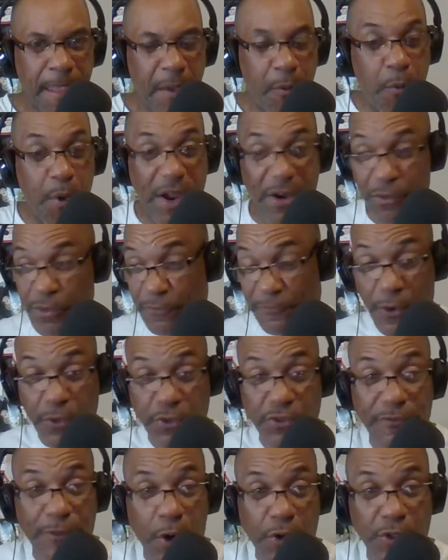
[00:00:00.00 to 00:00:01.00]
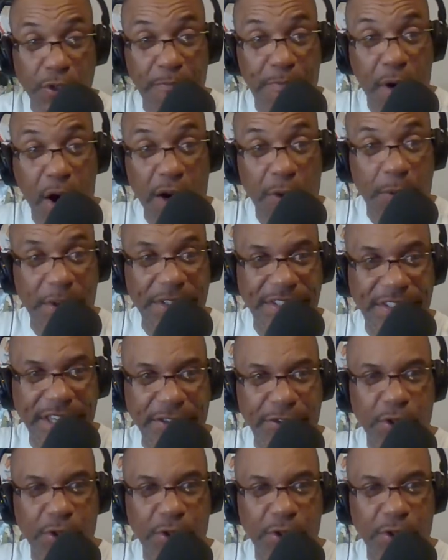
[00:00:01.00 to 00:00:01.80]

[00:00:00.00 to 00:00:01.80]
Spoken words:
where you first of all you park where it says